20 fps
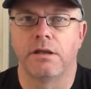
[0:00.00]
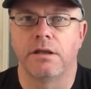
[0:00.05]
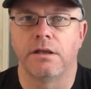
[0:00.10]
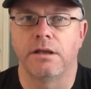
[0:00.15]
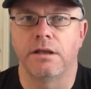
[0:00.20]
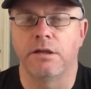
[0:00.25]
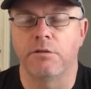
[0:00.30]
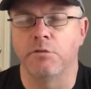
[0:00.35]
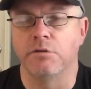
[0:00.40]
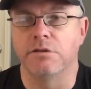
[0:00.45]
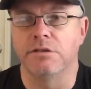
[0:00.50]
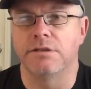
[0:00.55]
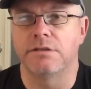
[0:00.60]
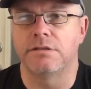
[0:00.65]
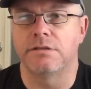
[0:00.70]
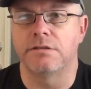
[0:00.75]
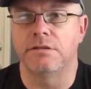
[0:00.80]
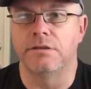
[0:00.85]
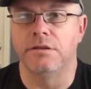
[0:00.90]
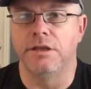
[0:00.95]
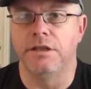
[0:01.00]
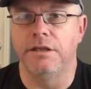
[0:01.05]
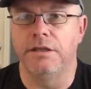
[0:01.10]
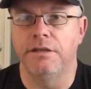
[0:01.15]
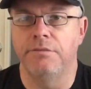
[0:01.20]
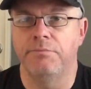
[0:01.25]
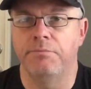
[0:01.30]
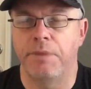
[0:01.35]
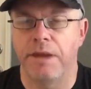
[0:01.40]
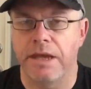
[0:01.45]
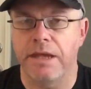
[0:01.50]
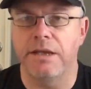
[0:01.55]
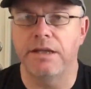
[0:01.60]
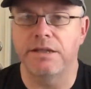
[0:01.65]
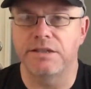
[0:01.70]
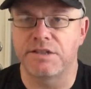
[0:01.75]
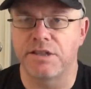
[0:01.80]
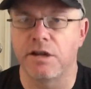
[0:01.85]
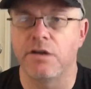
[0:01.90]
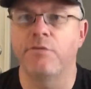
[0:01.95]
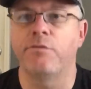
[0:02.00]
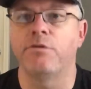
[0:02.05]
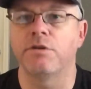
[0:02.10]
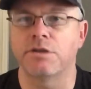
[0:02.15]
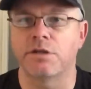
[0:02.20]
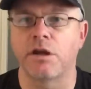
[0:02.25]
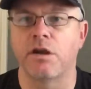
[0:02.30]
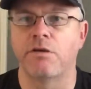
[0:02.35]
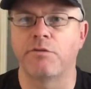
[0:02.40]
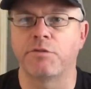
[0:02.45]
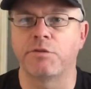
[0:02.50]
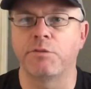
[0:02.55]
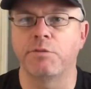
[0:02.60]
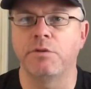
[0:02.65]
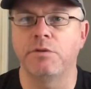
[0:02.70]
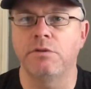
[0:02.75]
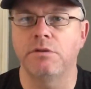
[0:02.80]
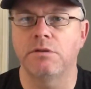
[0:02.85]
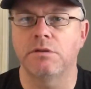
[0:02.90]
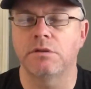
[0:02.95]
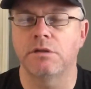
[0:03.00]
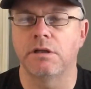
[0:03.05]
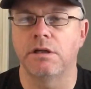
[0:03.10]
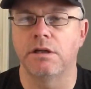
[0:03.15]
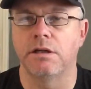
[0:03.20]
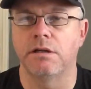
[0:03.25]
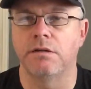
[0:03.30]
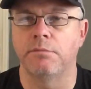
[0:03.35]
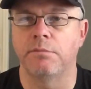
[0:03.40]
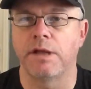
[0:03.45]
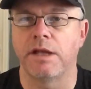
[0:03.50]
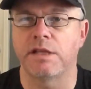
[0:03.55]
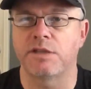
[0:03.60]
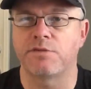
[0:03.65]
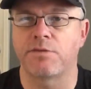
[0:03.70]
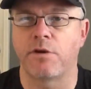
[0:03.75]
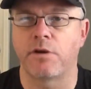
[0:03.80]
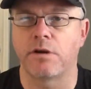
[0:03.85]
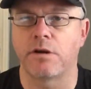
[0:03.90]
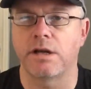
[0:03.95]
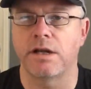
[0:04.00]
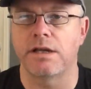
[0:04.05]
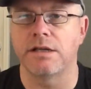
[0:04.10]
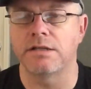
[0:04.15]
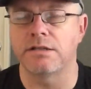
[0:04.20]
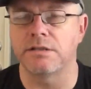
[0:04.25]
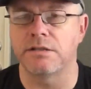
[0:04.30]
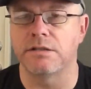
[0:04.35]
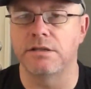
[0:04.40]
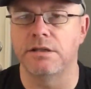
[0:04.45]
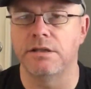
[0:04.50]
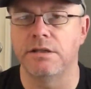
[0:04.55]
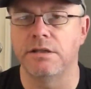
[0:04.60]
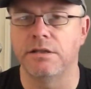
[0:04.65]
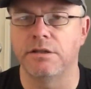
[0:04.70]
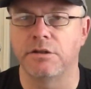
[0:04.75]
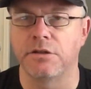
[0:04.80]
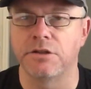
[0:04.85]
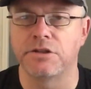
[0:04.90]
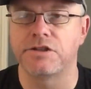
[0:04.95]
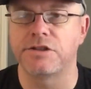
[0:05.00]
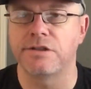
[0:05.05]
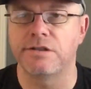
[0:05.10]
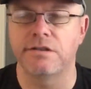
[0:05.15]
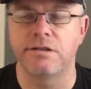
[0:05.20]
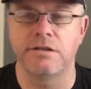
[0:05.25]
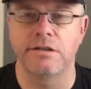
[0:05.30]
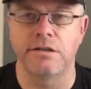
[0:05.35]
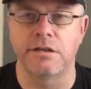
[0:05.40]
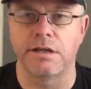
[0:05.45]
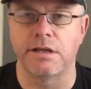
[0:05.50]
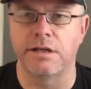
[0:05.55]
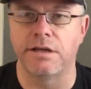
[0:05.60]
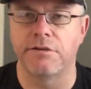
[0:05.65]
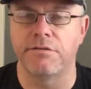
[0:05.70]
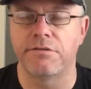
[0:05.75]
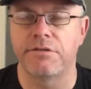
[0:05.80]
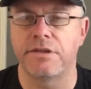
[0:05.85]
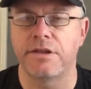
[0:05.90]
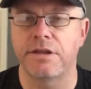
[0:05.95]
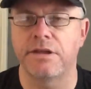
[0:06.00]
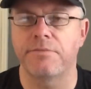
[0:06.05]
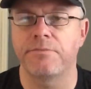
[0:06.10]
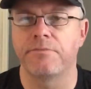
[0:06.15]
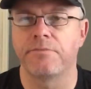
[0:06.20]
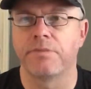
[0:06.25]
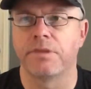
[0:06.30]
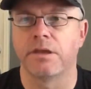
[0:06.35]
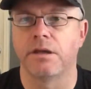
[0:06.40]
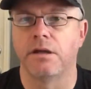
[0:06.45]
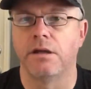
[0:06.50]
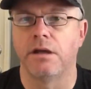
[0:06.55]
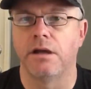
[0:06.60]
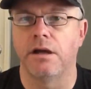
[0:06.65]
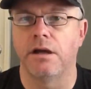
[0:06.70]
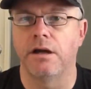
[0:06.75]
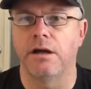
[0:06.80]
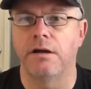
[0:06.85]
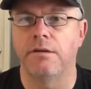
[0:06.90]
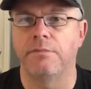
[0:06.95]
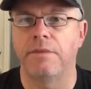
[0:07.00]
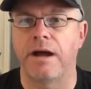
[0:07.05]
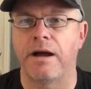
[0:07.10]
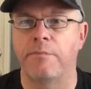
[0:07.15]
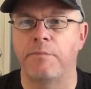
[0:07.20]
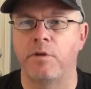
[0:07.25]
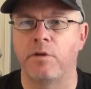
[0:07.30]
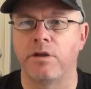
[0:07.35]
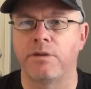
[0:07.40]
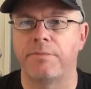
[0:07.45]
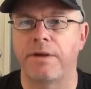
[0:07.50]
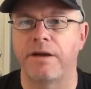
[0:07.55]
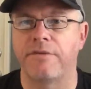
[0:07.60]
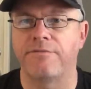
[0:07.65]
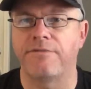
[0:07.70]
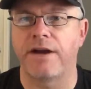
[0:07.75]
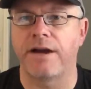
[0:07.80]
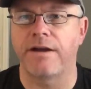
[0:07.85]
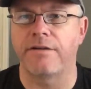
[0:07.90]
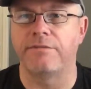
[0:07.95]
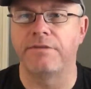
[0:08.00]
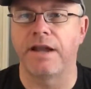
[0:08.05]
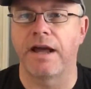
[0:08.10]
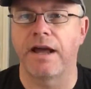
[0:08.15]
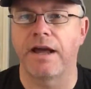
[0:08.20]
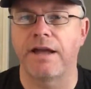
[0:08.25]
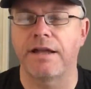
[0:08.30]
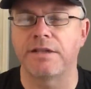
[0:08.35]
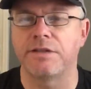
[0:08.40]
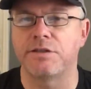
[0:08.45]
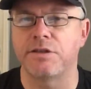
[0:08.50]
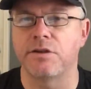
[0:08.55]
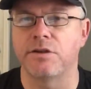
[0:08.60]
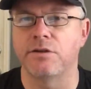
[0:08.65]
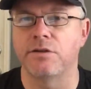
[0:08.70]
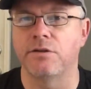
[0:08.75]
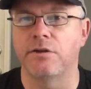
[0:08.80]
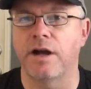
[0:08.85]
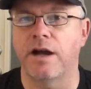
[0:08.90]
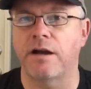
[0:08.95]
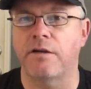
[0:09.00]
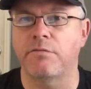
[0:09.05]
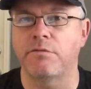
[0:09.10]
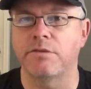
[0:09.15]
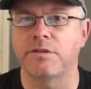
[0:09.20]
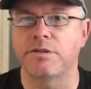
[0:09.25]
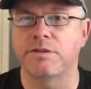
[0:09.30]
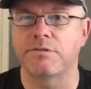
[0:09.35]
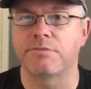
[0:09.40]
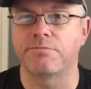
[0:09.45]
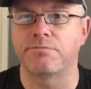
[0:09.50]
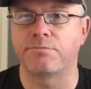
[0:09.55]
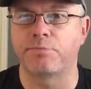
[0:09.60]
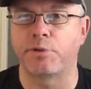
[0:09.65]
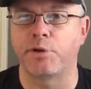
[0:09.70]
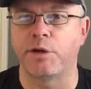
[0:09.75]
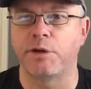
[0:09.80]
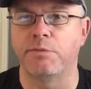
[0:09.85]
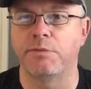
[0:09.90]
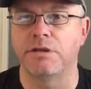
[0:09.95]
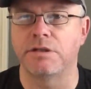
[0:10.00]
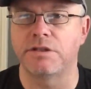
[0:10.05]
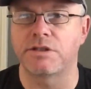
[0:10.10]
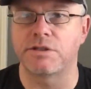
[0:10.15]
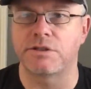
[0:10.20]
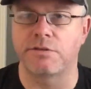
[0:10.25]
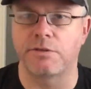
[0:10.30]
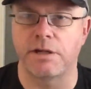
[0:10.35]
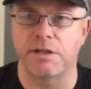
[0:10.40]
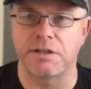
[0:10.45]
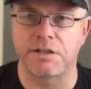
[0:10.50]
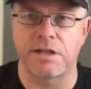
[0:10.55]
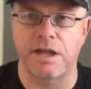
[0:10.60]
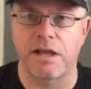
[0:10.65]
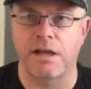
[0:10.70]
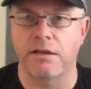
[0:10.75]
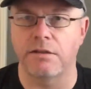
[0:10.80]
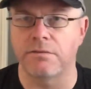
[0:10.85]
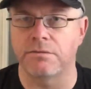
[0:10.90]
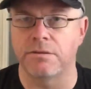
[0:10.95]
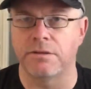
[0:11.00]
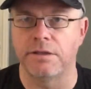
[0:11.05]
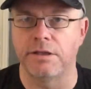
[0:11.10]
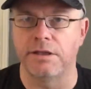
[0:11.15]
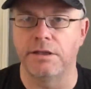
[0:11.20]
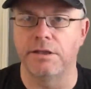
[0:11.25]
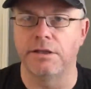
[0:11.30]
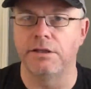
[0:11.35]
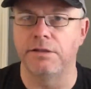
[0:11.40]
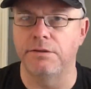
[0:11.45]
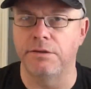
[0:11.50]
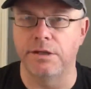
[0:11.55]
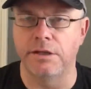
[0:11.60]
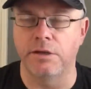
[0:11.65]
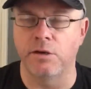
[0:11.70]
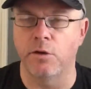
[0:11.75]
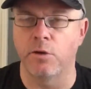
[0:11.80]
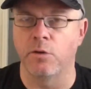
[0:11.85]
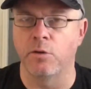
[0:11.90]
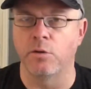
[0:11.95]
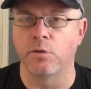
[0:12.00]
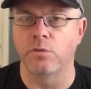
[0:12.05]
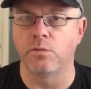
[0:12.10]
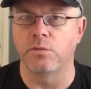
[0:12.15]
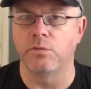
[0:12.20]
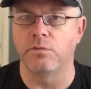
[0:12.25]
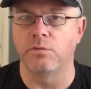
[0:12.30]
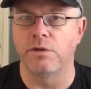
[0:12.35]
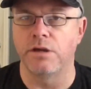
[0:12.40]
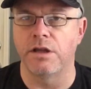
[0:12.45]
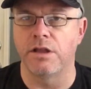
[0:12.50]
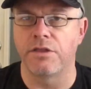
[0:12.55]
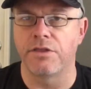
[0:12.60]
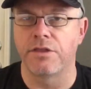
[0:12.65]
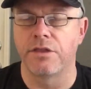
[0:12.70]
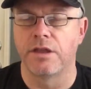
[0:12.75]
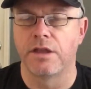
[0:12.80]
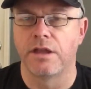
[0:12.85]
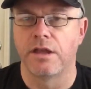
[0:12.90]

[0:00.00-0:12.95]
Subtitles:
The bed itself was comfortable as far as the cushion and everything. I'm only about 5'9", so I was pretty much stretched out the whole width.